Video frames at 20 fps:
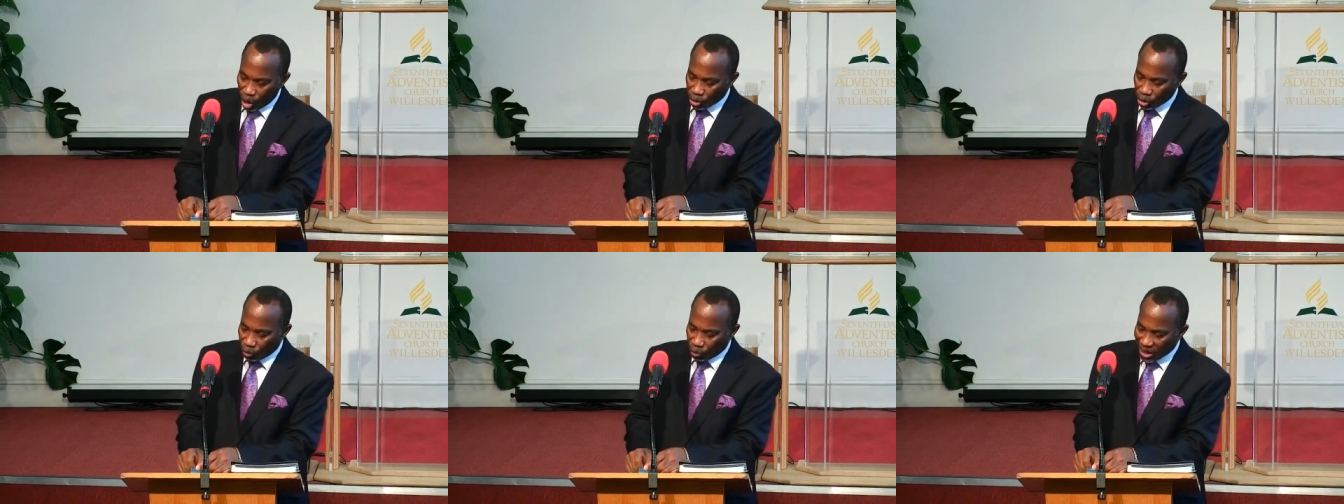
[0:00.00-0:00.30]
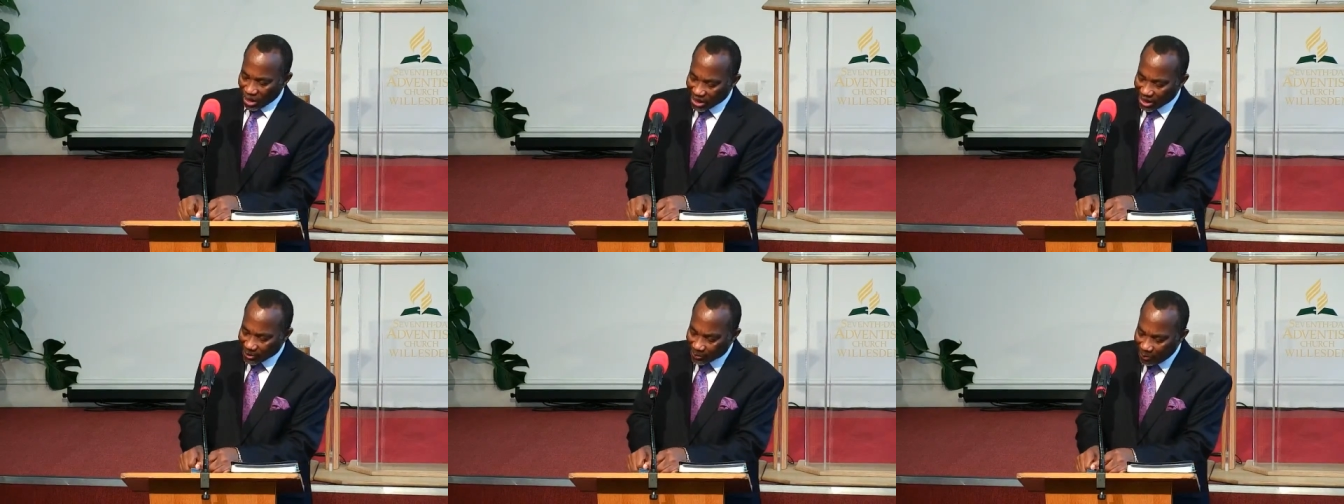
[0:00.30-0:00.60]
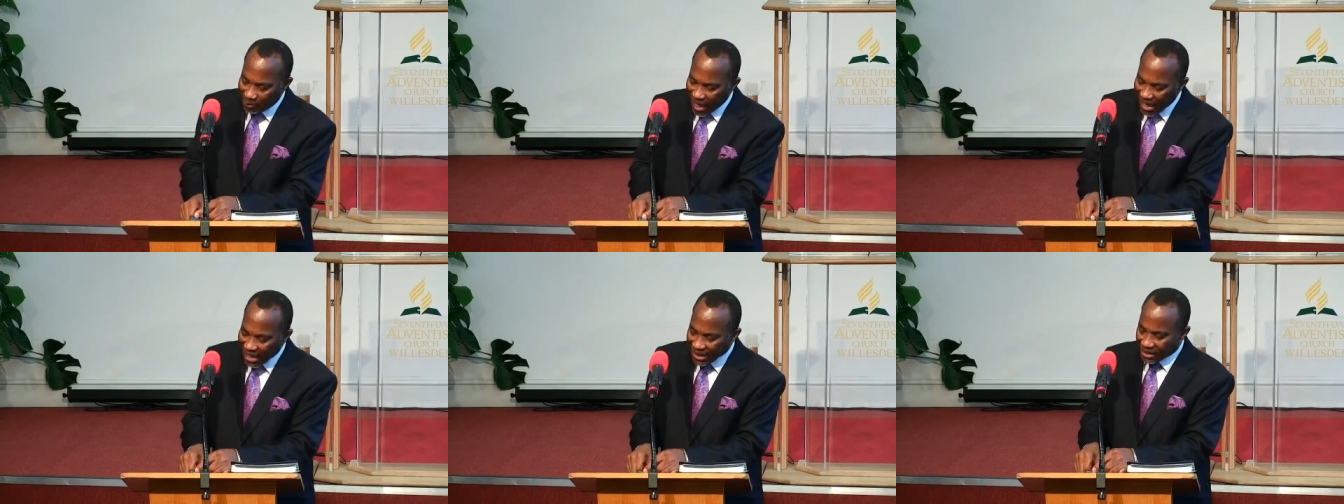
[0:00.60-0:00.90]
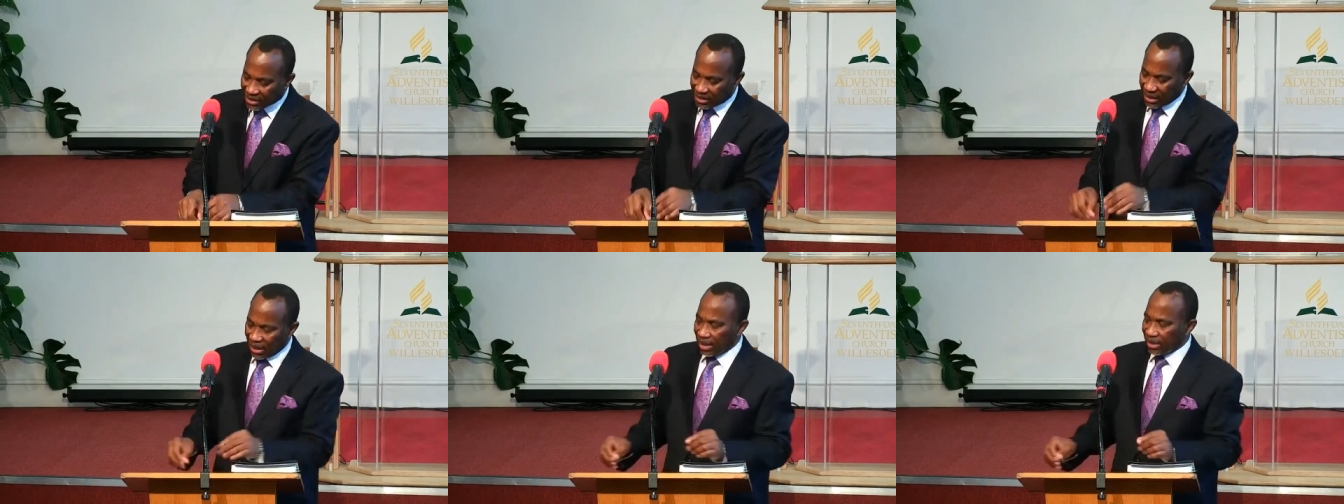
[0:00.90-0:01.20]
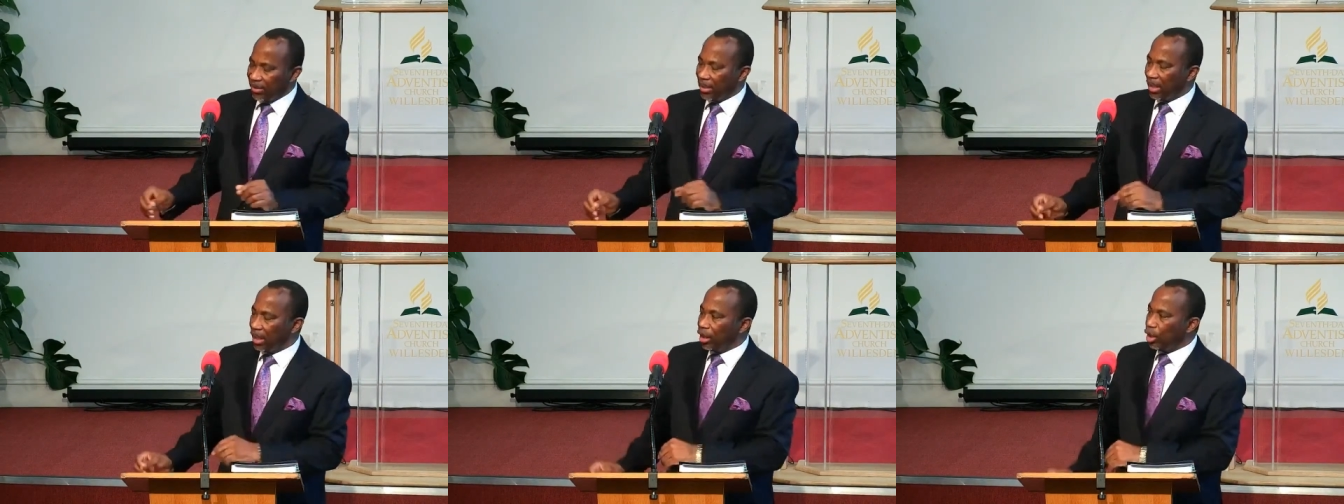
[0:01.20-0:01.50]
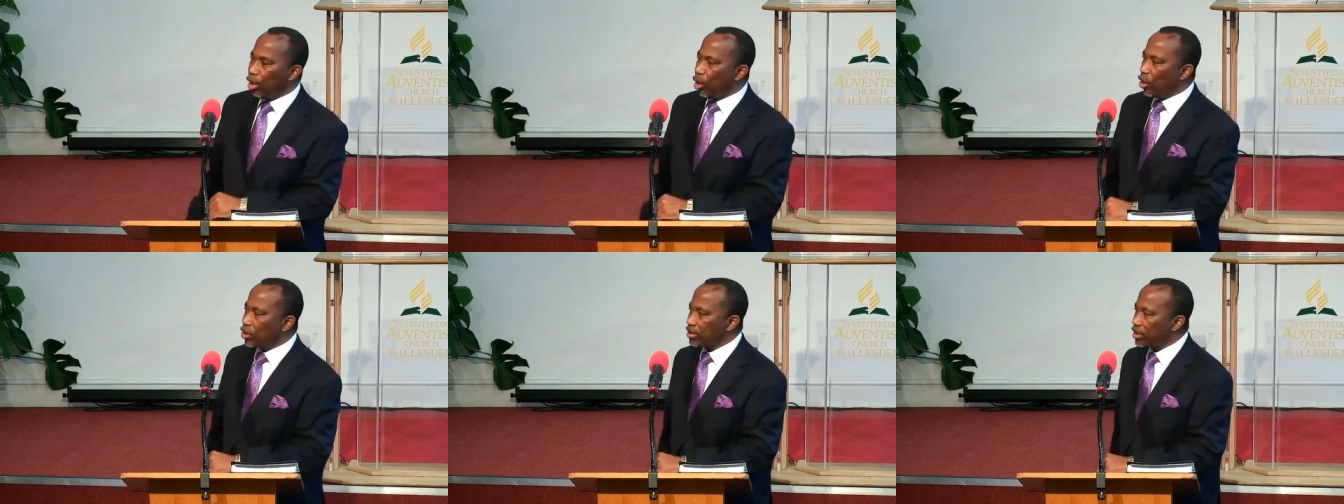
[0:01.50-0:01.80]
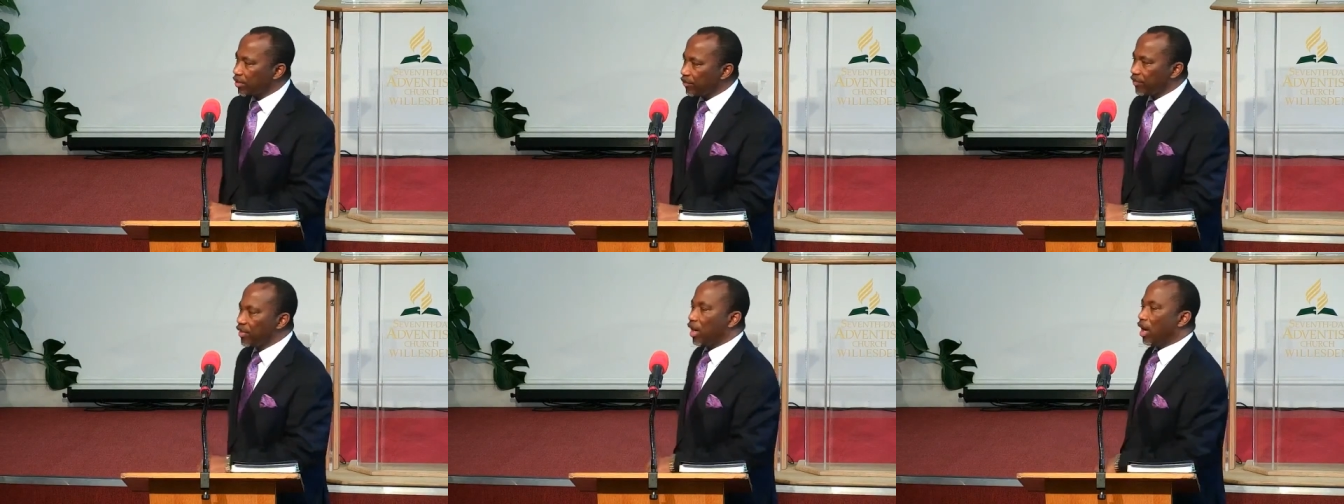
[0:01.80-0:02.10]
respect the laws
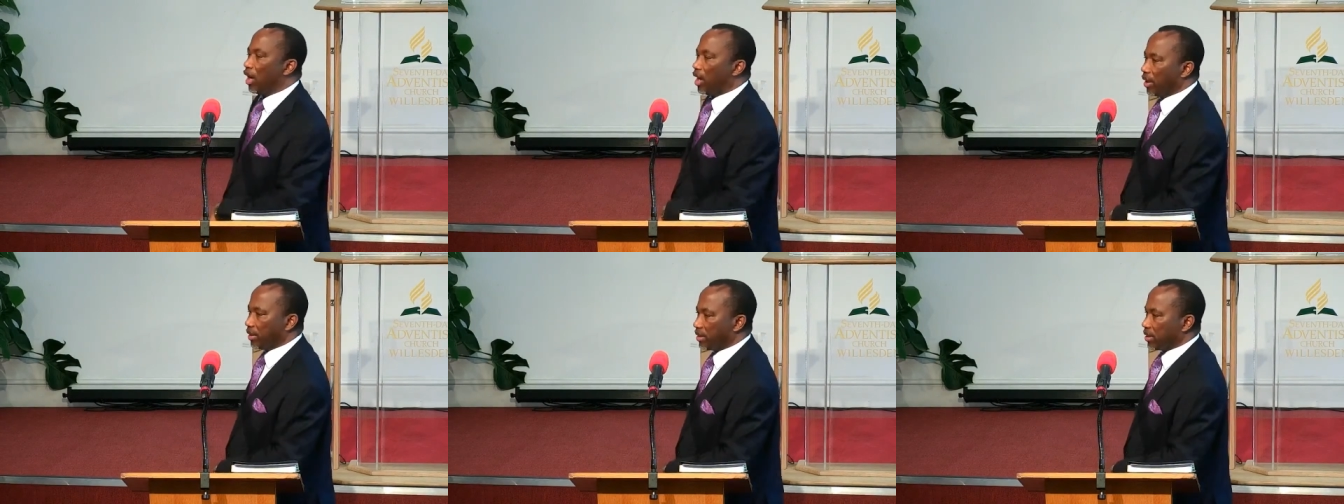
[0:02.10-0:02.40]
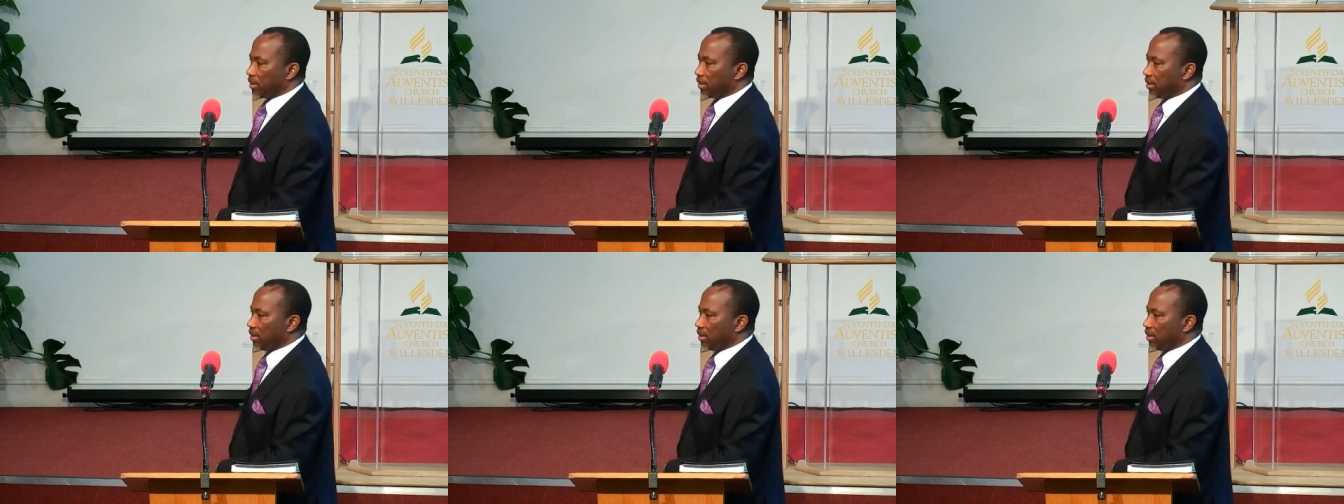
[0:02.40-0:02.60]
of God,